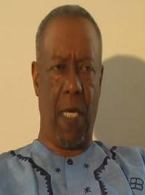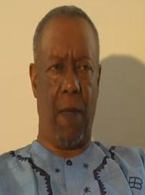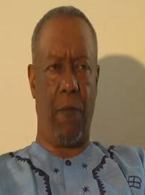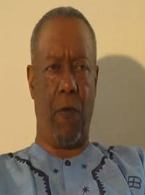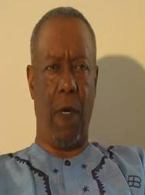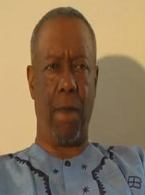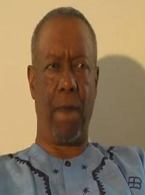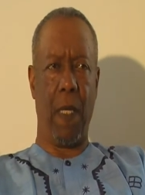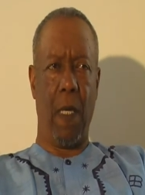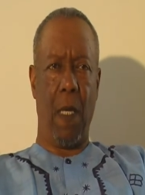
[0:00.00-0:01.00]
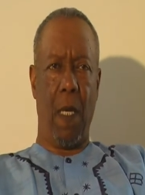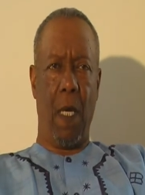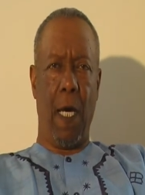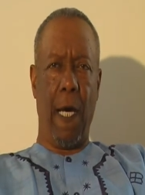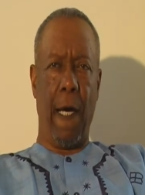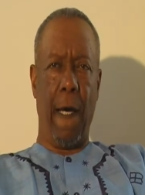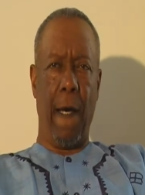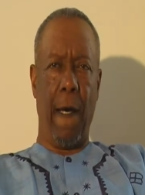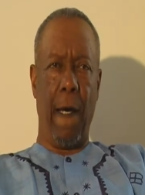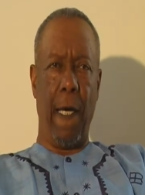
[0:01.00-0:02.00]
standpoint,
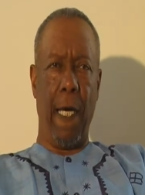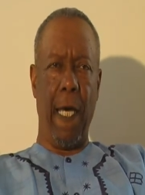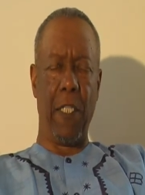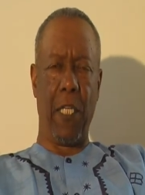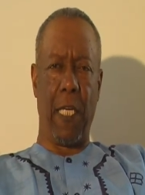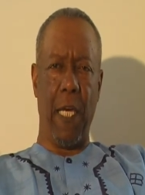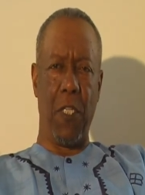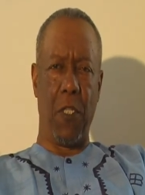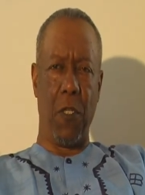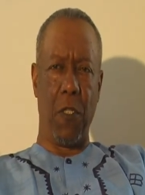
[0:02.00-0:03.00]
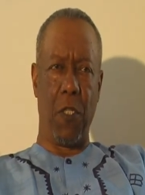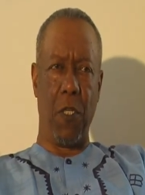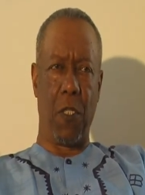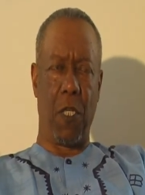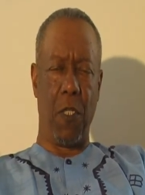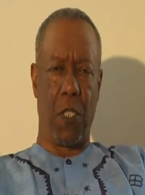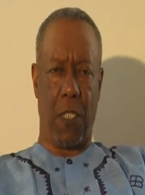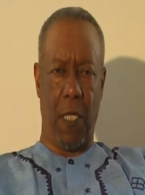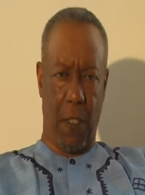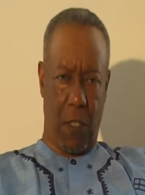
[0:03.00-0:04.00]
uh, education should
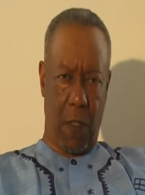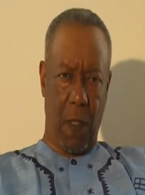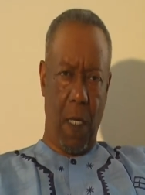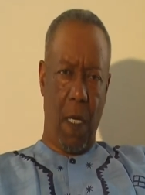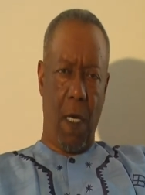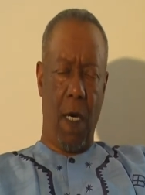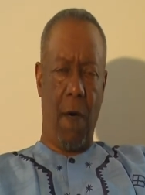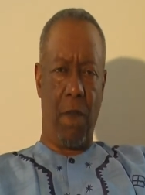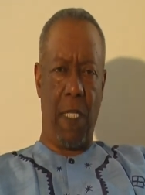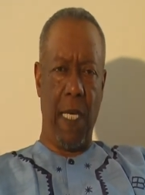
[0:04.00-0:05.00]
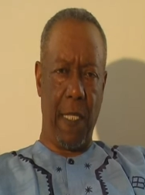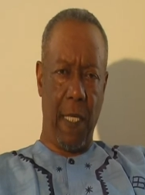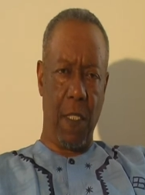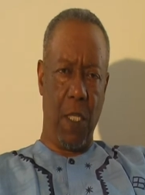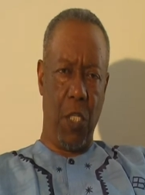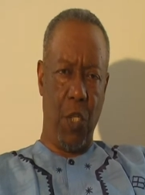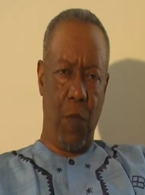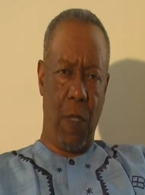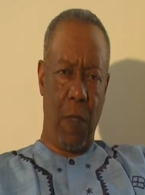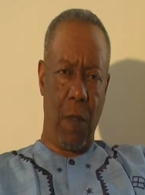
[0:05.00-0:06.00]
consist of taking the
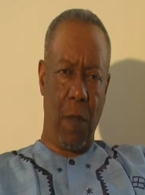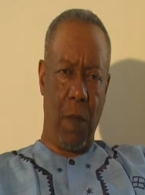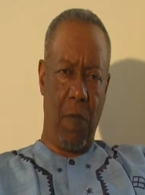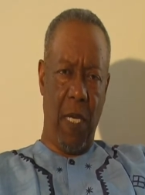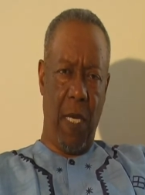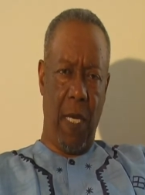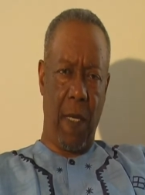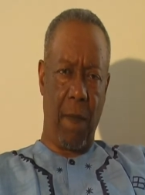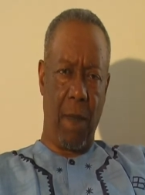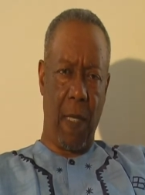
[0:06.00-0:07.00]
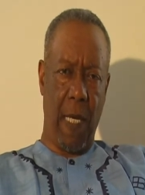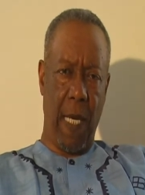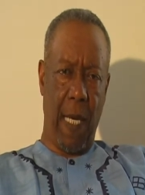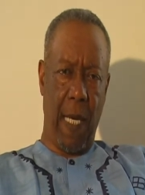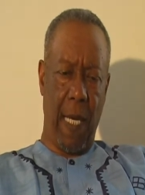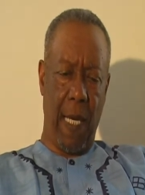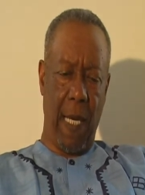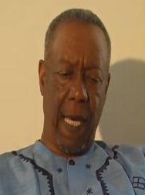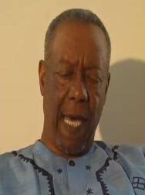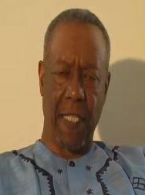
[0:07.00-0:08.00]
human being
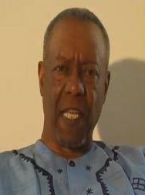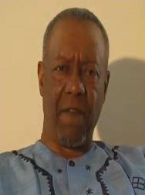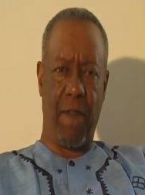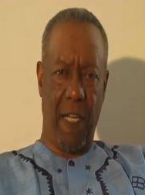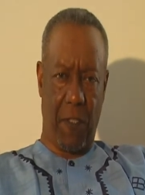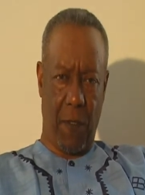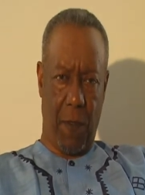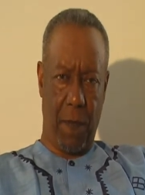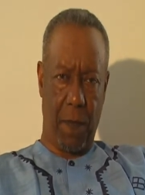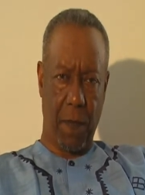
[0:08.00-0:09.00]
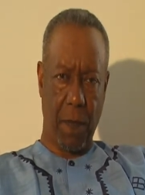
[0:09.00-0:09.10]
as a vessel